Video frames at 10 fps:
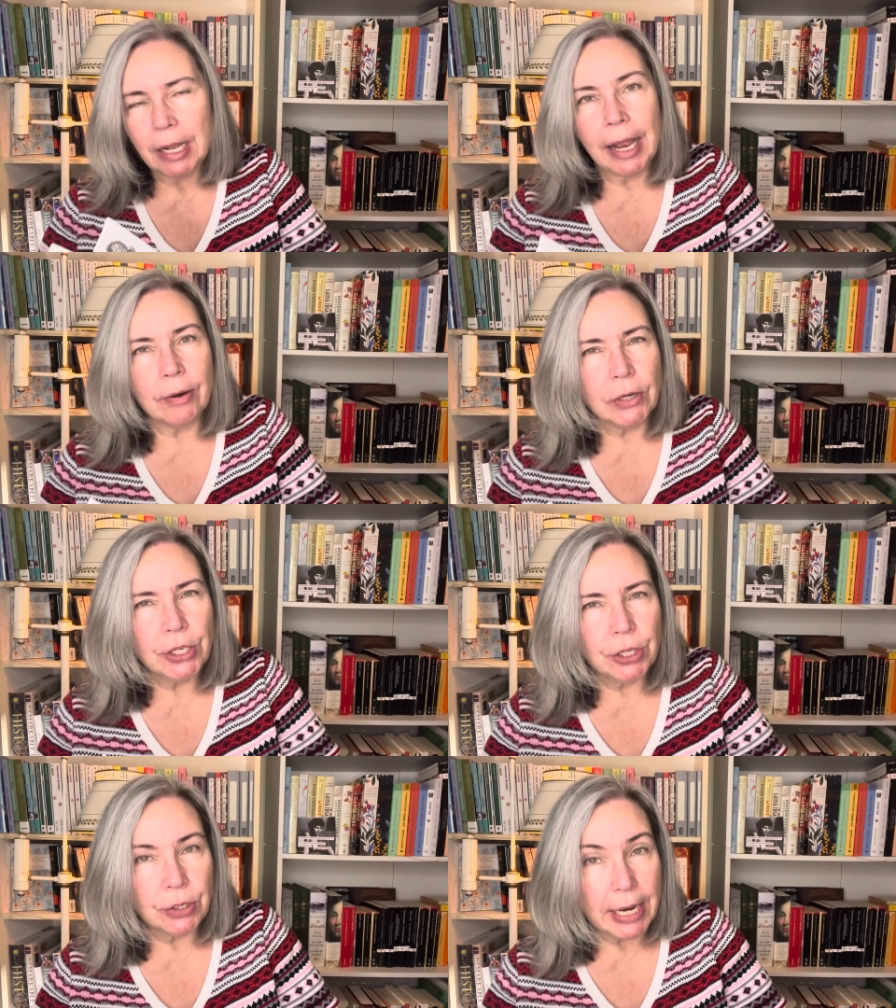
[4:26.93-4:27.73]

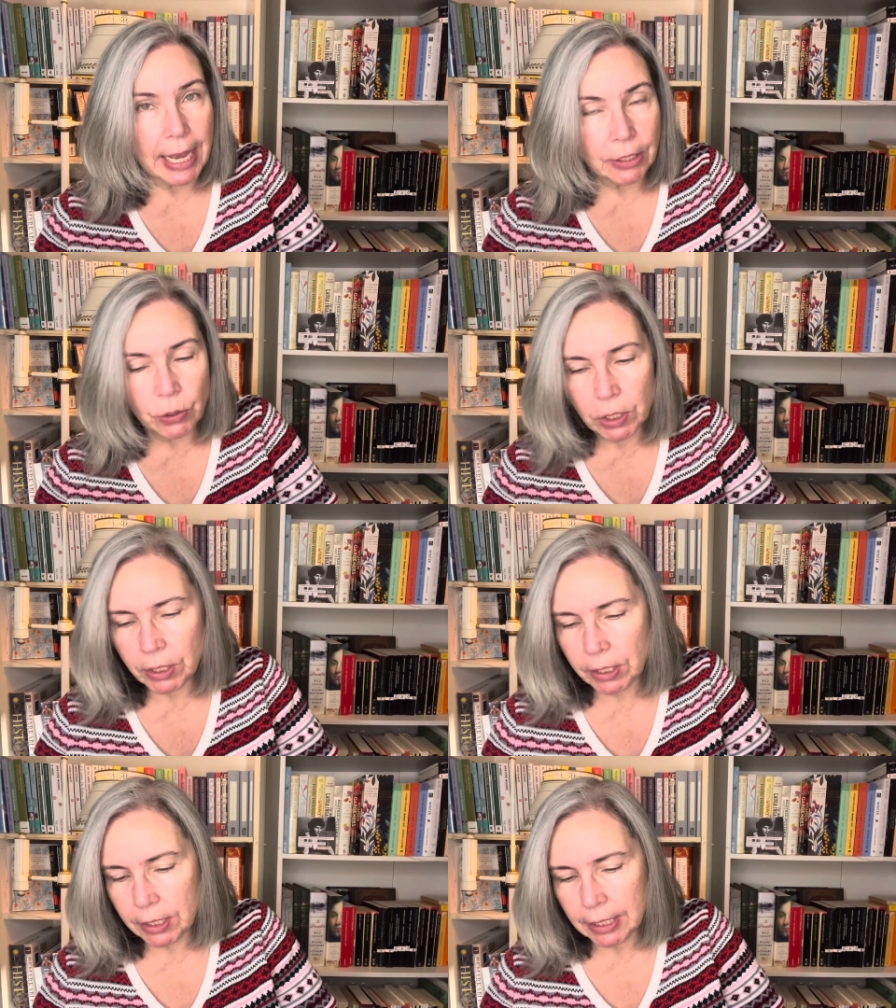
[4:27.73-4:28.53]
Irish
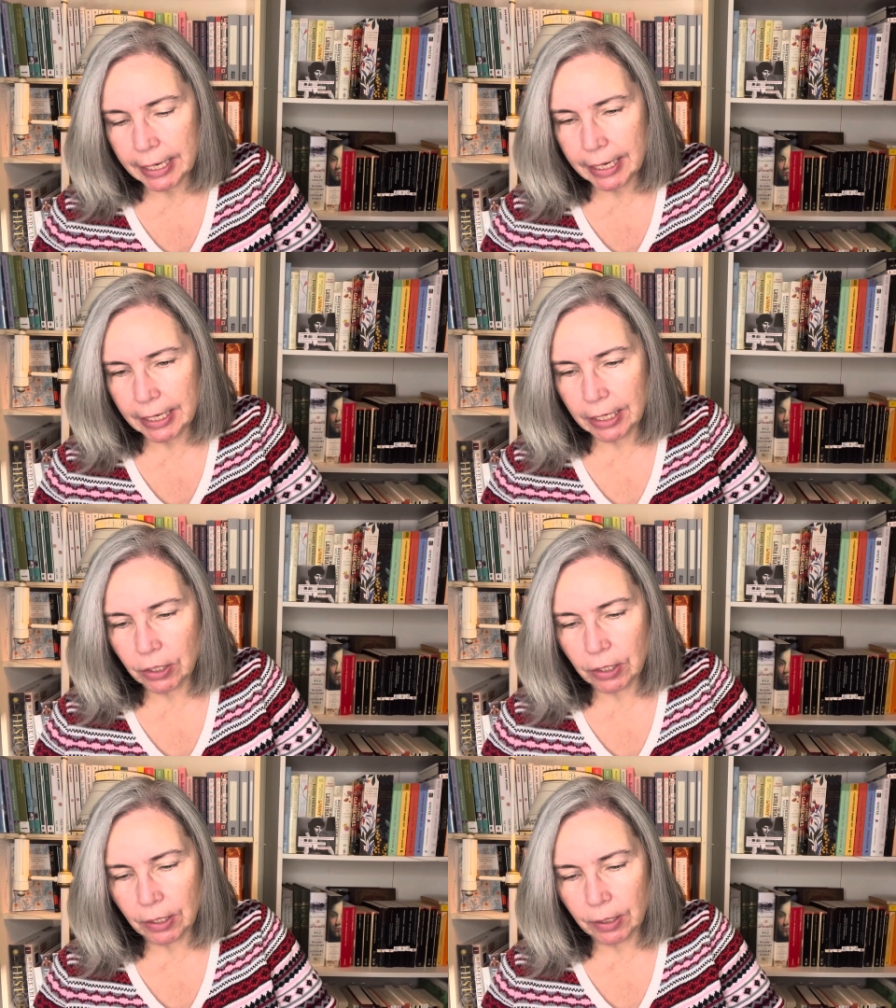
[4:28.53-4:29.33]
actress
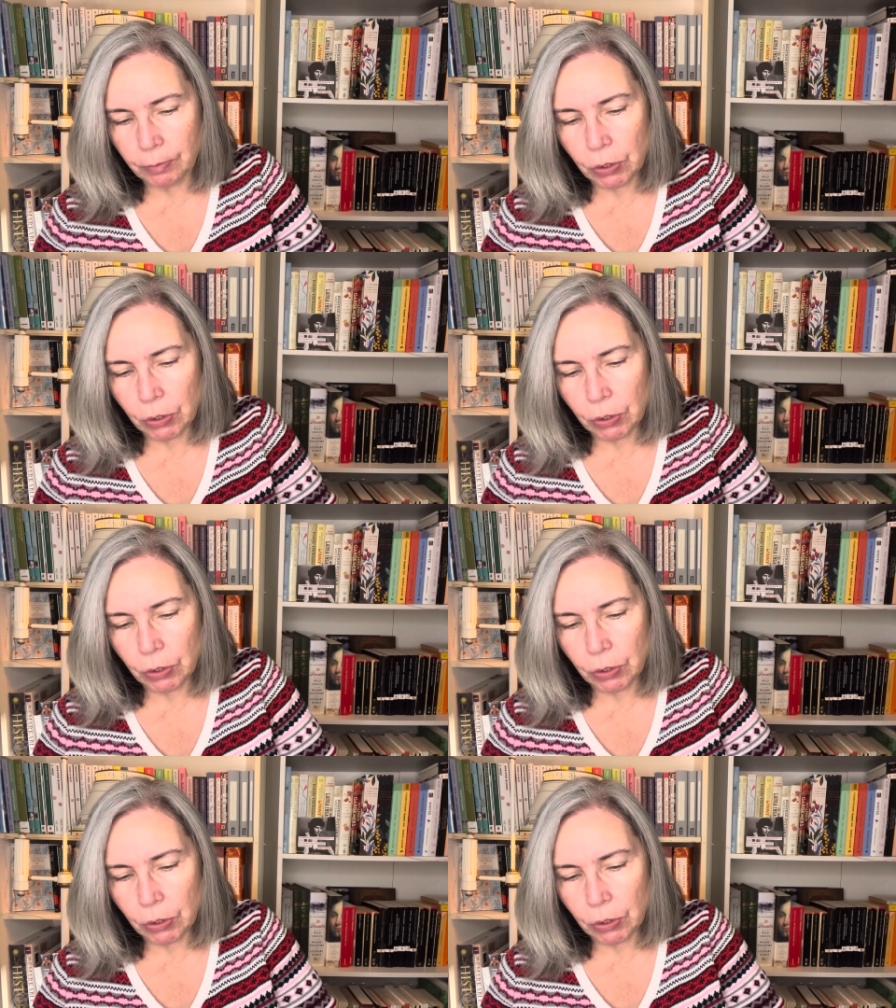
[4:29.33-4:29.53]
and um,